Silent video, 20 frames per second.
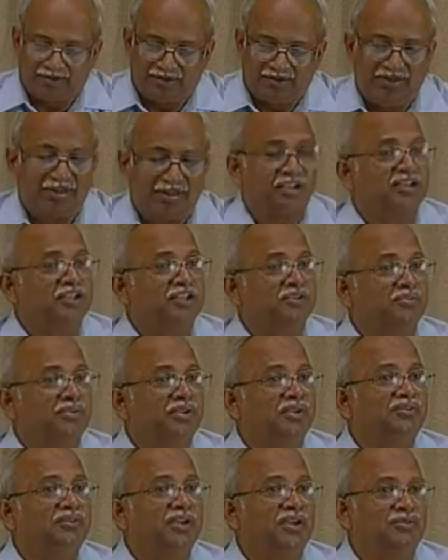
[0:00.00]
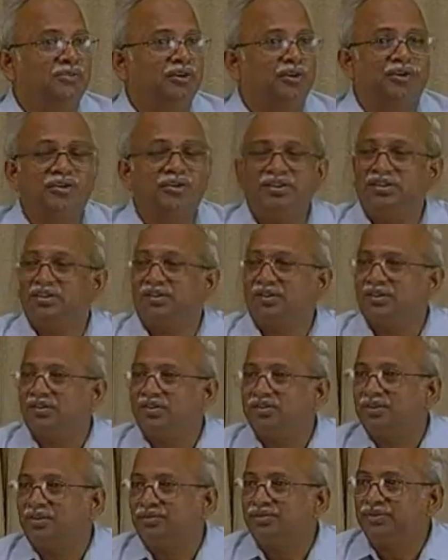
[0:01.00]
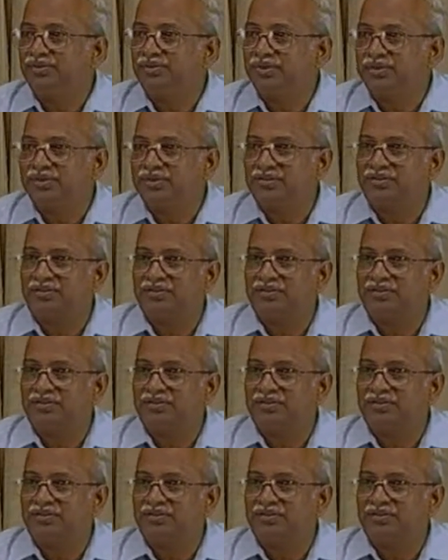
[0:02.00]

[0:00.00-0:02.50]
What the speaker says: Correct me if I am wrong in all these observations.